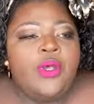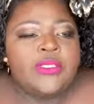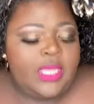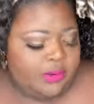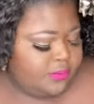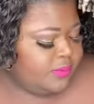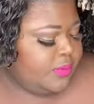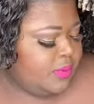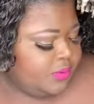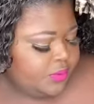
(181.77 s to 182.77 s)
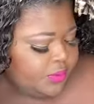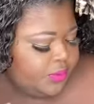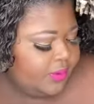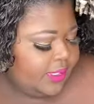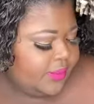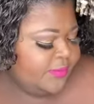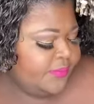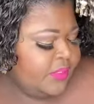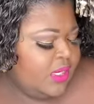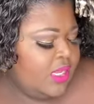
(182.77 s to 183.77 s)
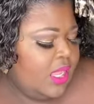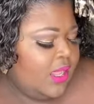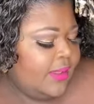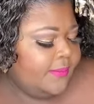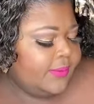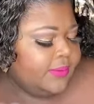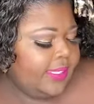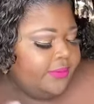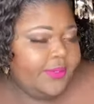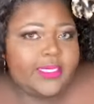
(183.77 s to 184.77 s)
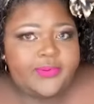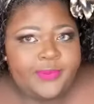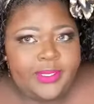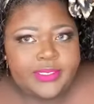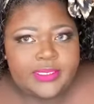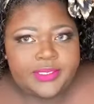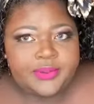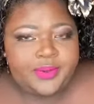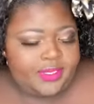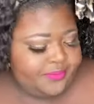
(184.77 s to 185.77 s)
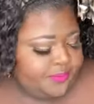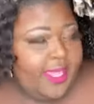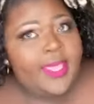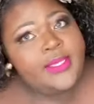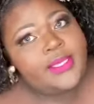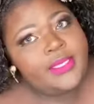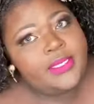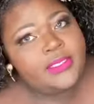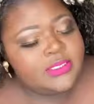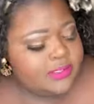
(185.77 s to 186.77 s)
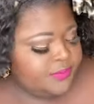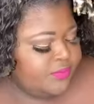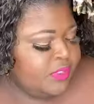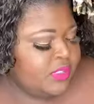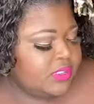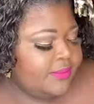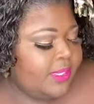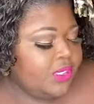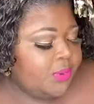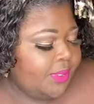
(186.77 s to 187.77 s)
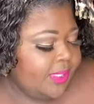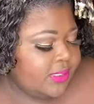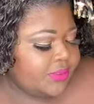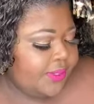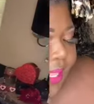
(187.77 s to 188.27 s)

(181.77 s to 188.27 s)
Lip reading: So, real quick, now that we got the fellas out the way. Hey, kings. To my queens, we